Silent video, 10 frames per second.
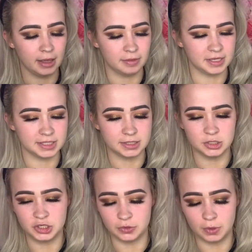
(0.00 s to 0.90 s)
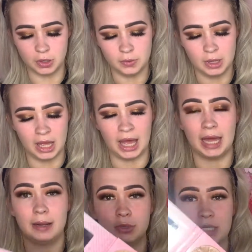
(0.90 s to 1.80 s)
This is the Duo, and
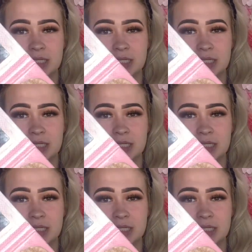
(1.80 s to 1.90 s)
I'm going to